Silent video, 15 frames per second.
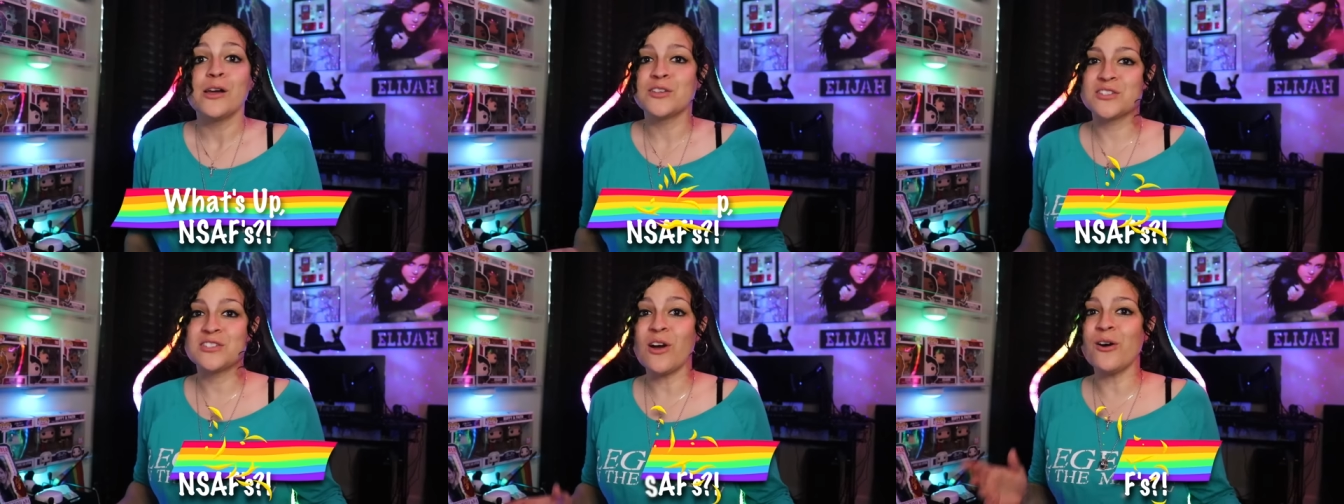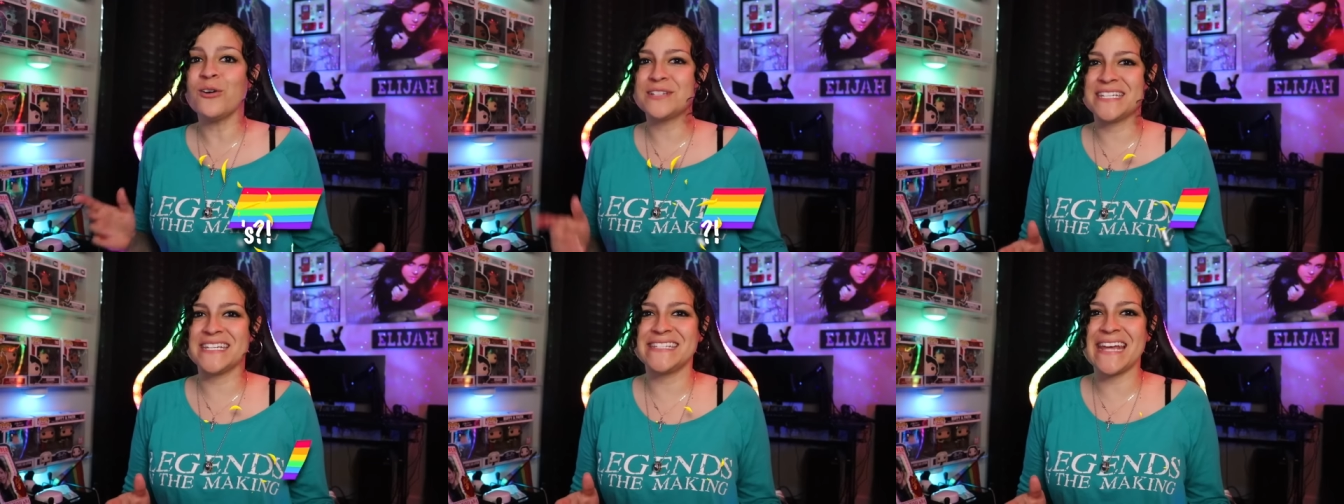So
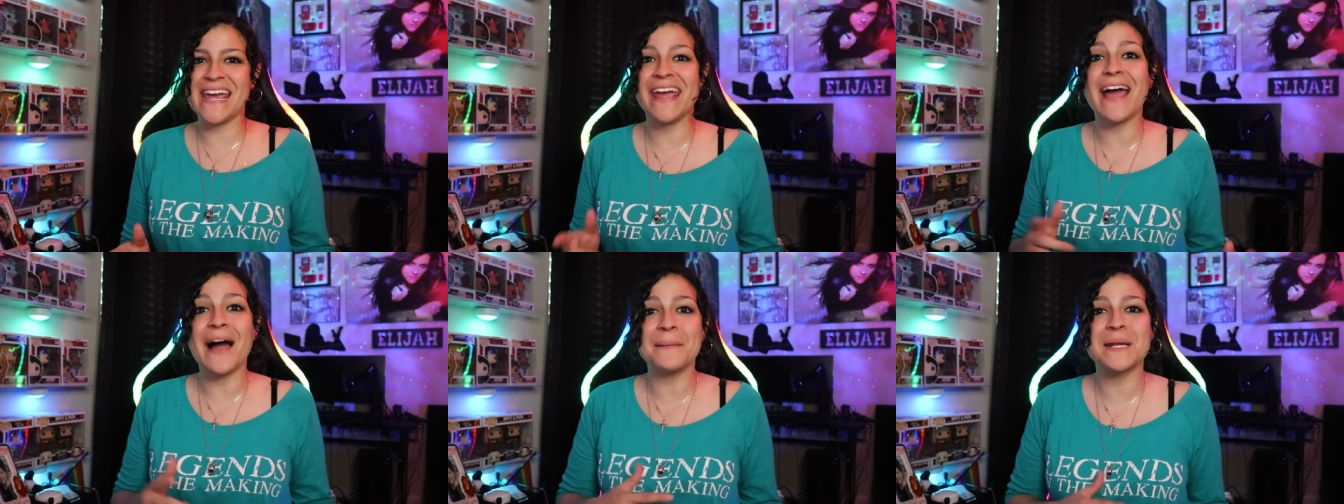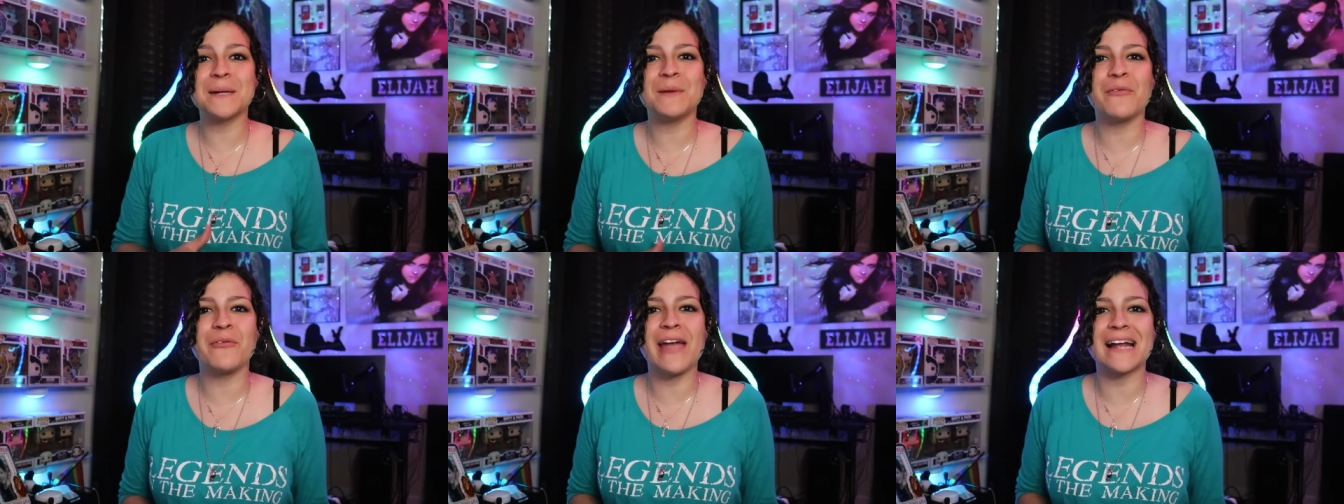today I'm gonna
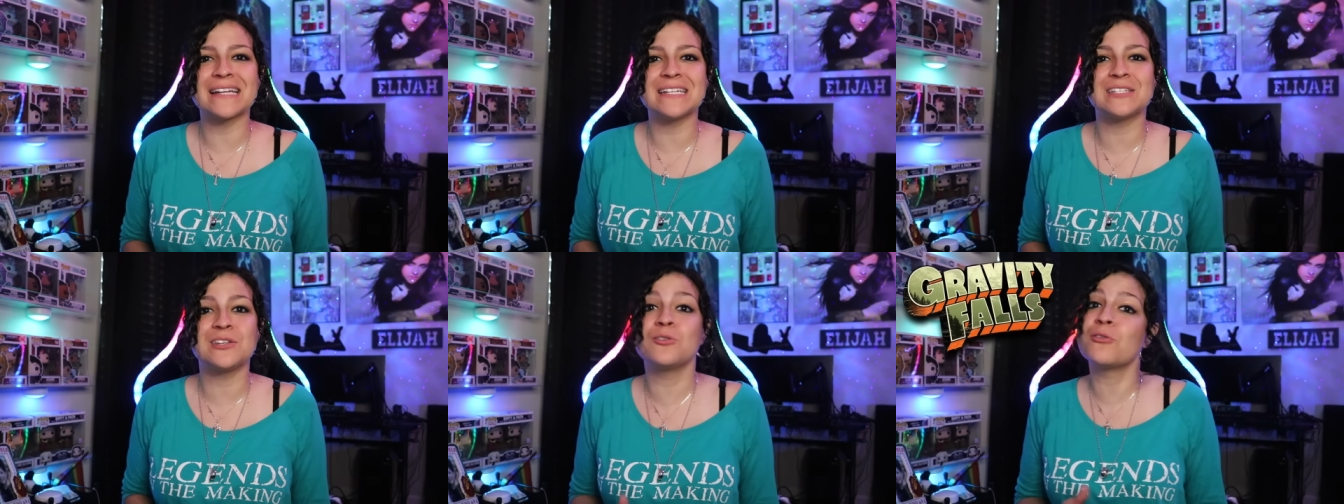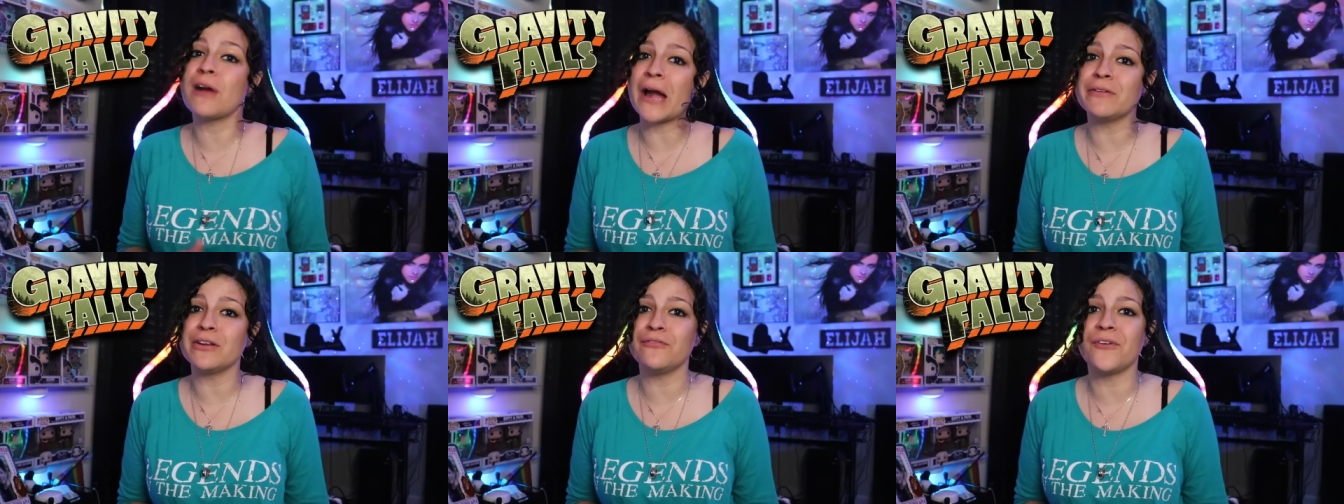be reacting to
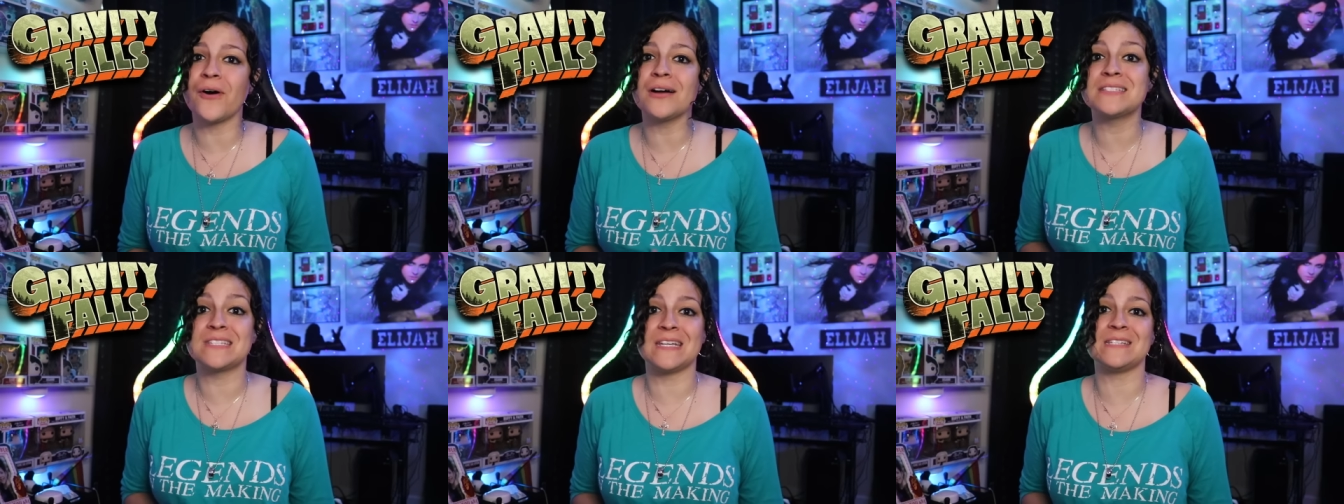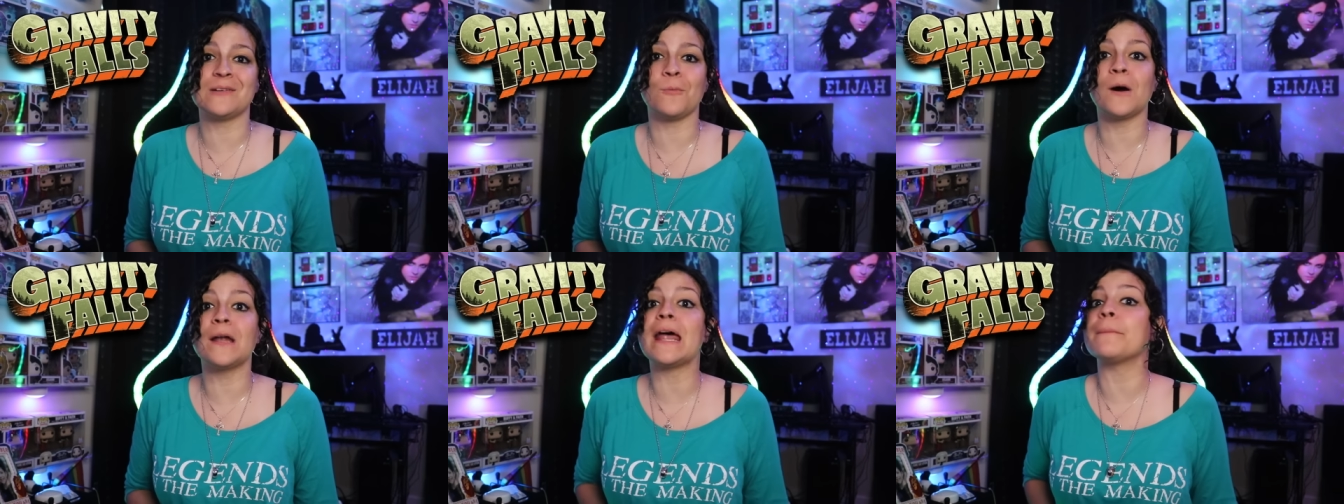Gravity Falls
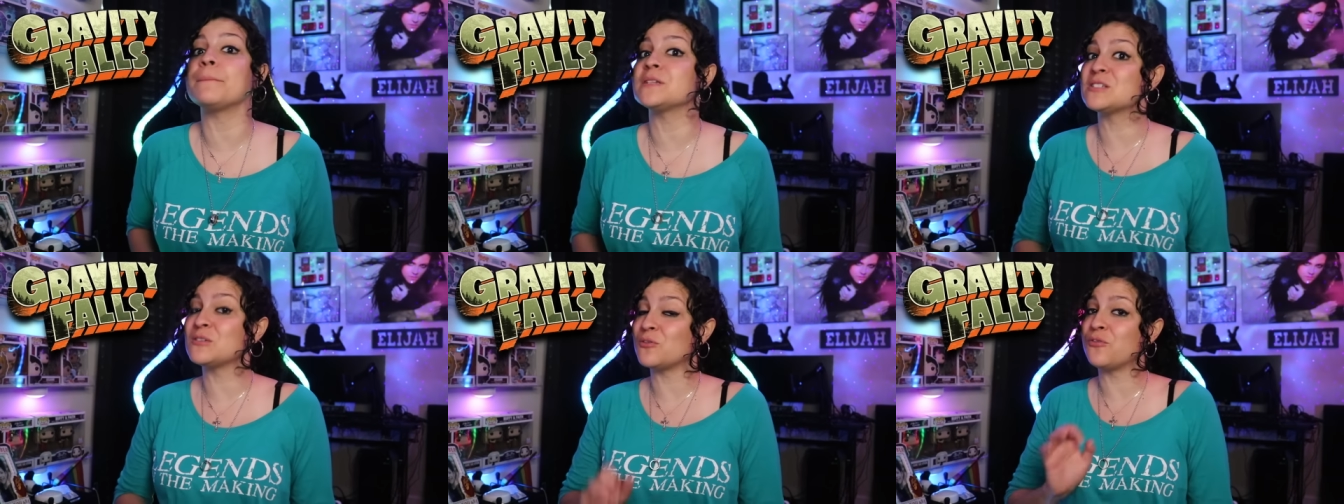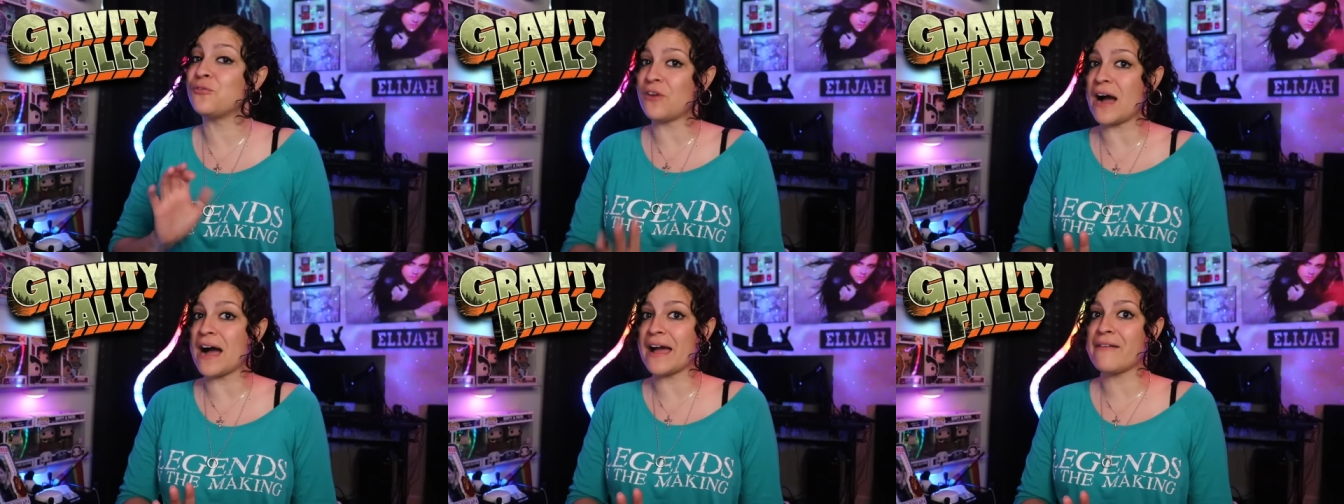Season 1 Episode
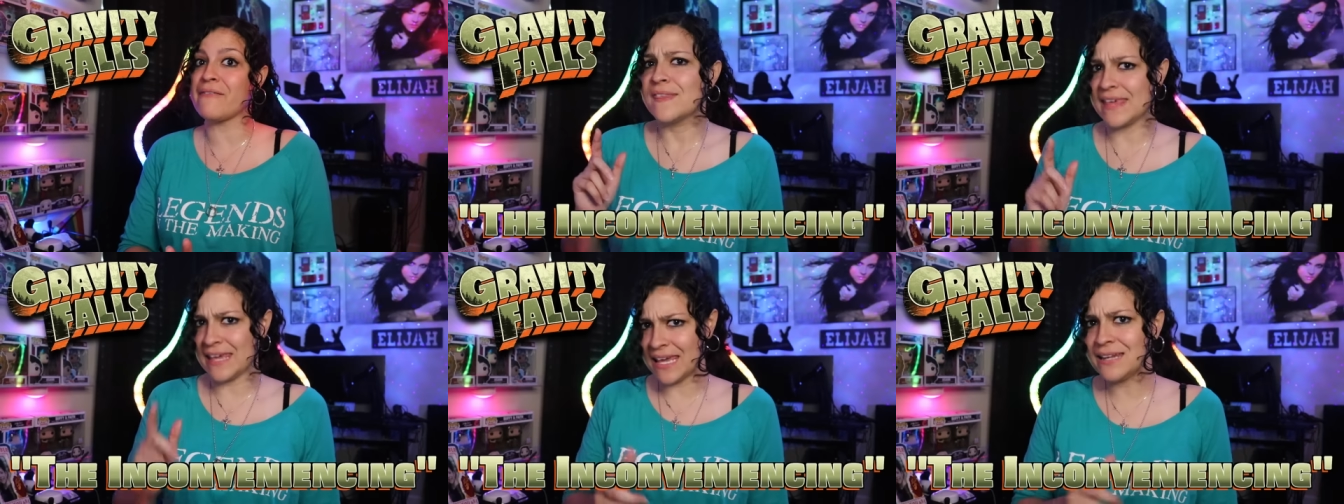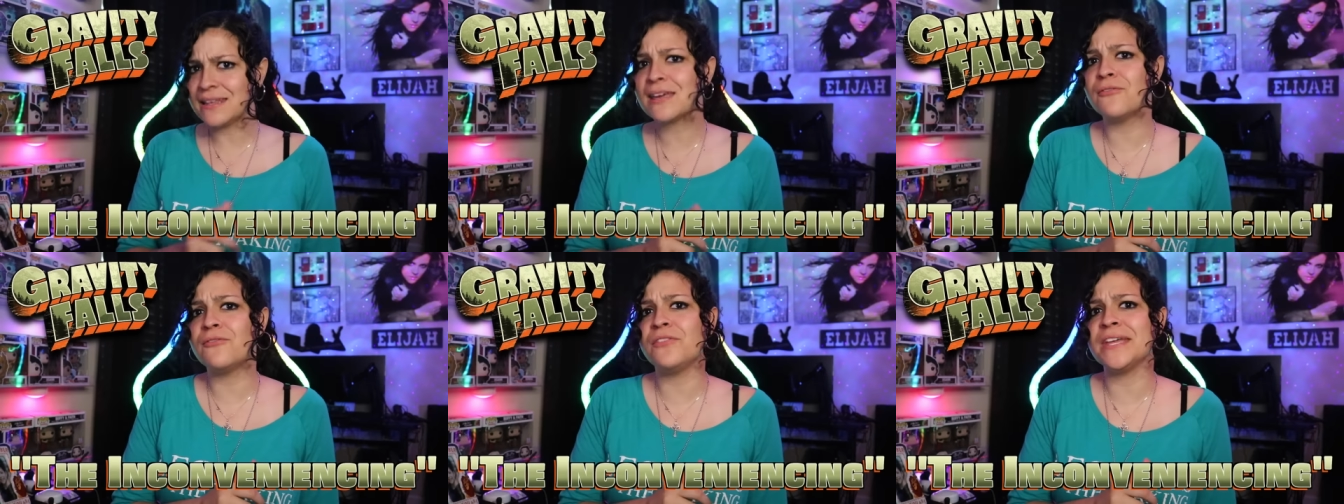5, The
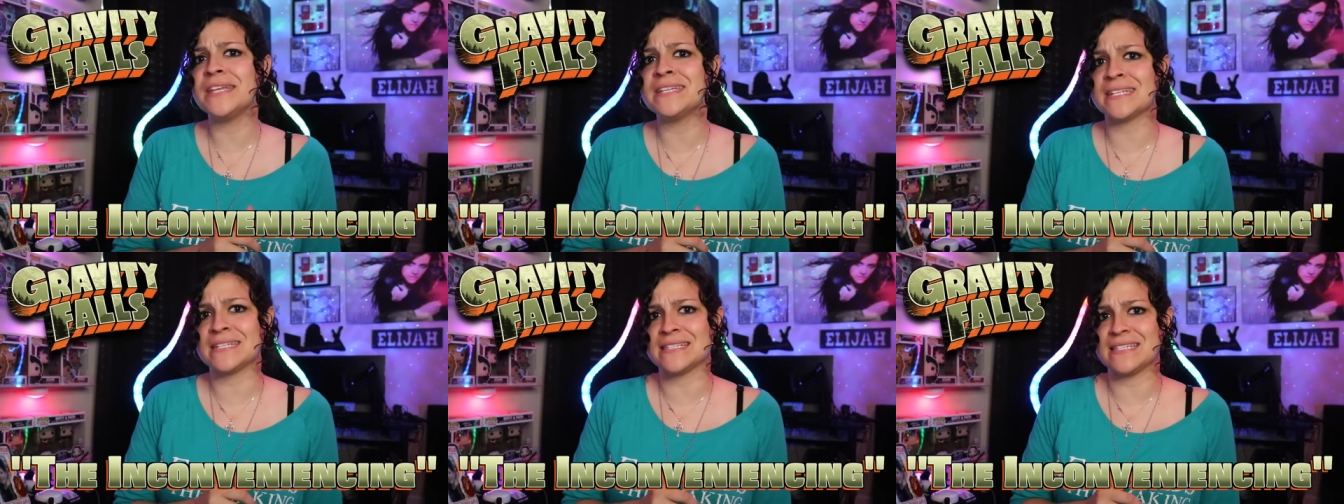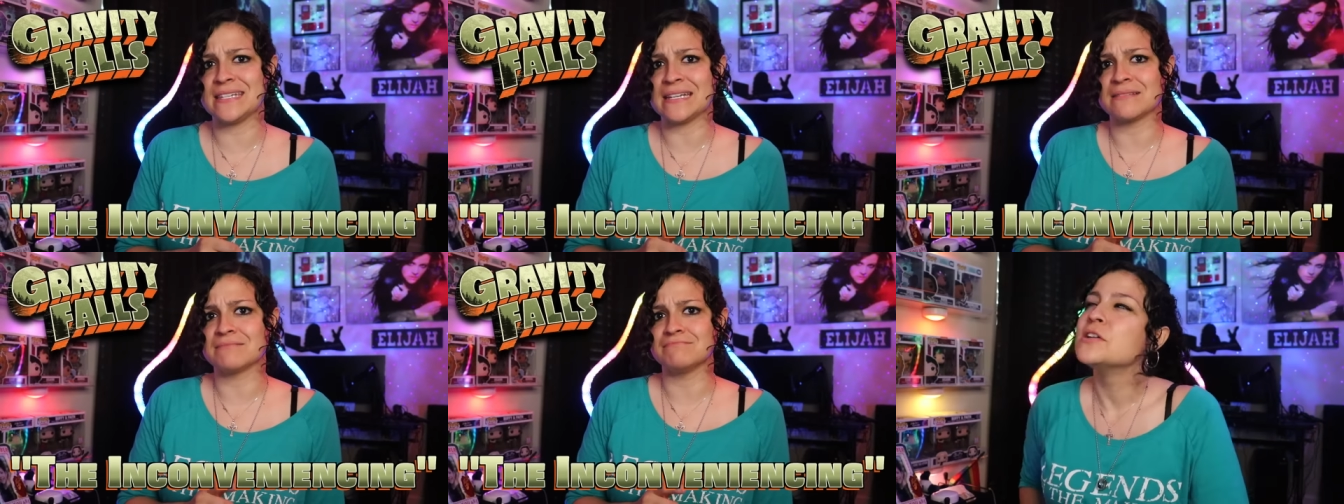
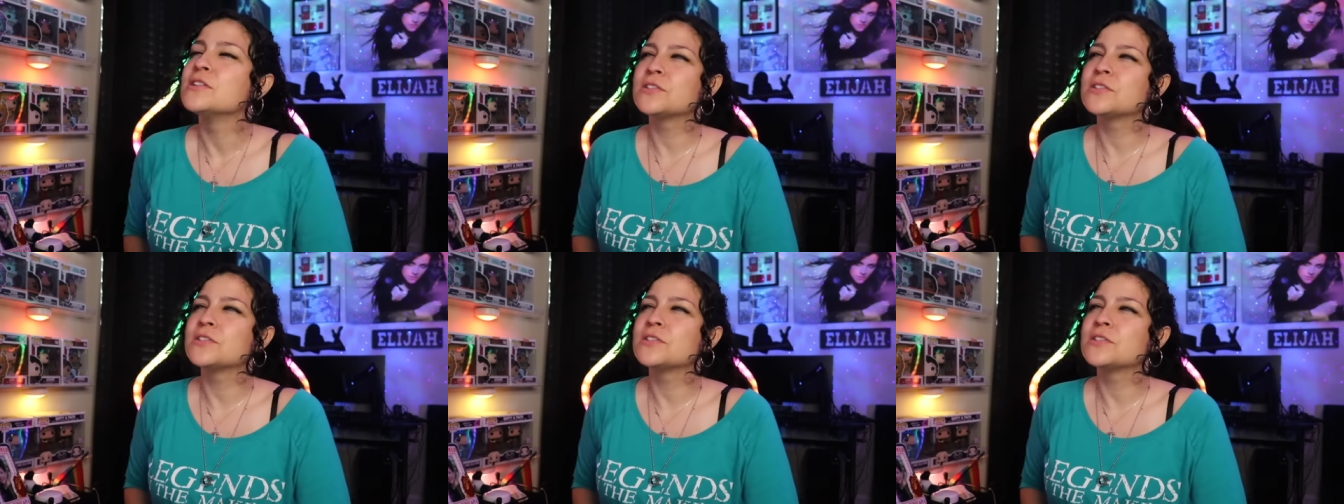Inconveniencing.